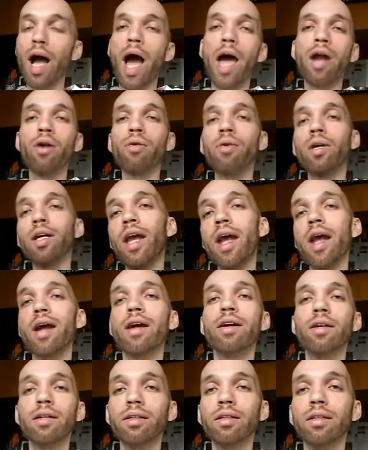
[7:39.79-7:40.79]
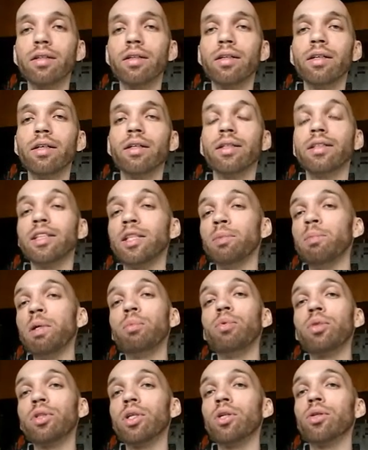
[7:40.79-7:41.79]
I don't care. See,
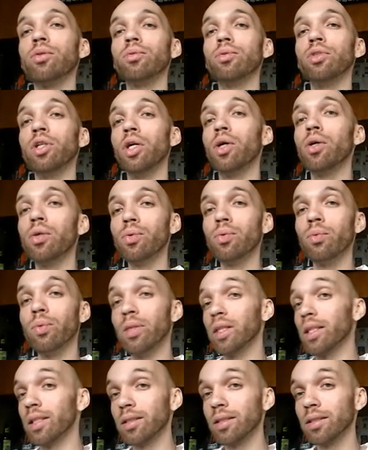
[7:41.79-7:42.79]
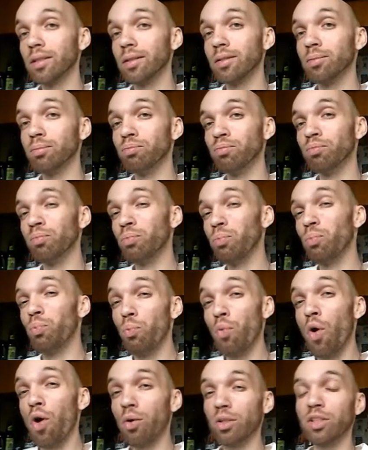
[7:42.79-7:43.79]
people don't know this.
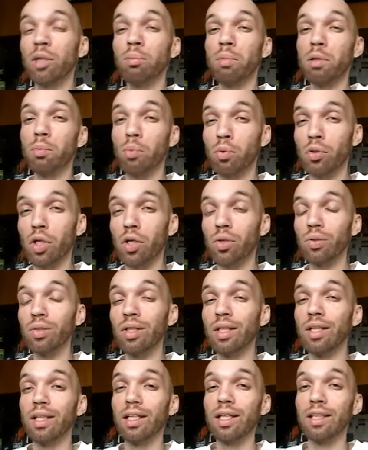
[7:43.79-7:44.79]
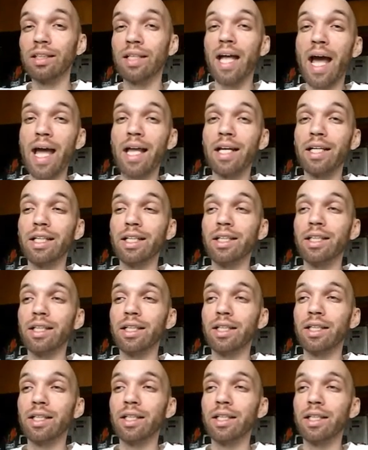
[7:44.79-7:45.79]
Well, some people don't. That
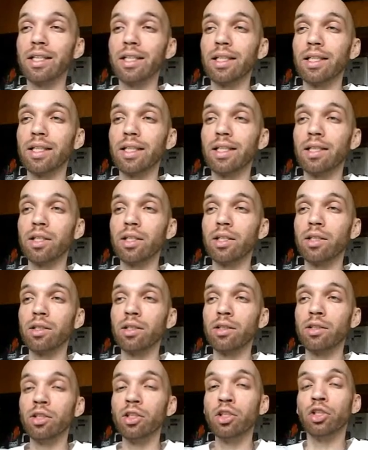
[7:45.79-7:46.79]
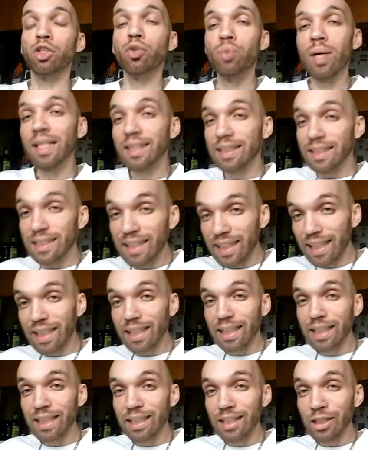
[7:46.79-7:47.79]
the
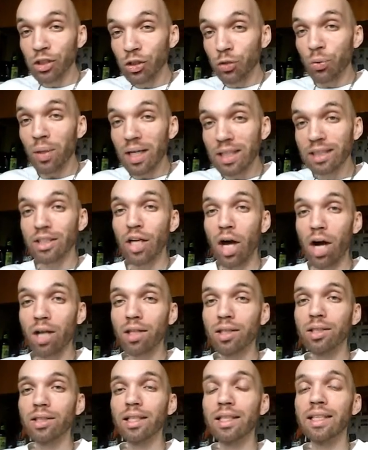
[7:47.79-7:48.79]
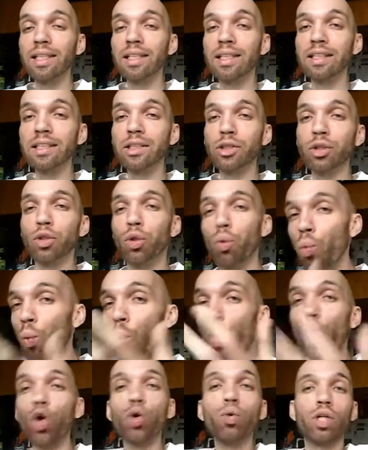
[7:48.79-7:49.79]
USD, the US dollar, is the
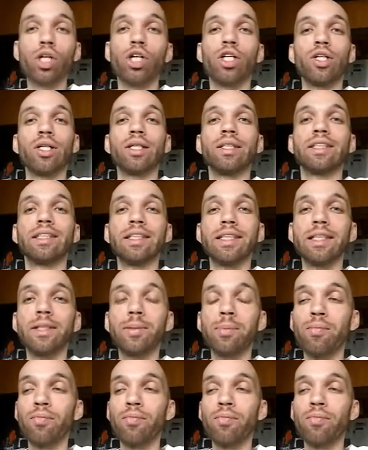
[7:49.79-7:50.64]
world currency.